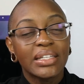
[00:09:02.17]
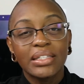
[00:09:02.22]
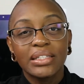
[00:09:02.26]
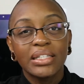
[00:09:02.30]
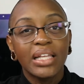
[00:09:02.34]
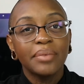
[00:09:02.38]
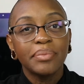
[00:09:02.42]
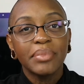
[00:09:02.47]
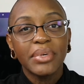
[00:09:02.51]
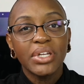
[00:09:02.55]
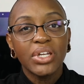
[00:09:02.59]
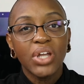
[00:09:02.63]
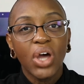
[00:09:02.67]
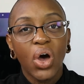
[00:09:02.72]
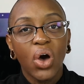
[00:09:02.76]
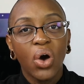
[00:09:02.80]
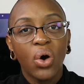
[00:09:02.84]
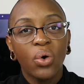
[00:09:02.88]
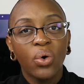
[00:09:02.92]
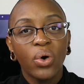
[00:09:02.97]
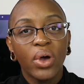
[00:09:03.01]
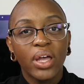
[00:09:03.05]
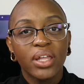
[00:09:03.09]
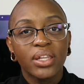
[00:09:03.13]
Let me
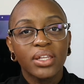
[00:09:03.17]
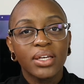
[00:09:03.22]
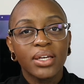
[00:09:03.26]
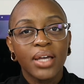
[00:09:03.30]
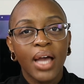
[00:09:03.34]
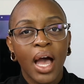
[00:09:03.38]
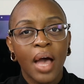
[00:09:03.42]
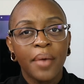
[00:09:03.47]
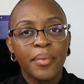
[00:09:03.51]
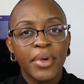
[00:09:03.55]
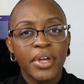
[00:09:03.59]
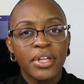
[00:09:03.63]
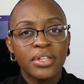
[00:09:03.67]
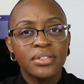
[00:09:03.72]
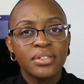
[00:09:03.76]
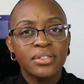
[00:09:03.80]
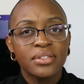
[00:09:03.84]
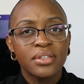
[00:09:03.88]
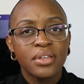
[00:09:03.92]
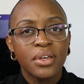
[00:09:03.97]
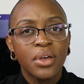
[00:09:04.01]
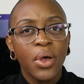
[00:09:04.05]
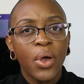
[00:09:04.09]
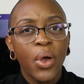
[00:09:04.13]
know in the
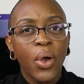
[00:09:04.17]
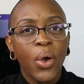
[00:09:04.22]
comments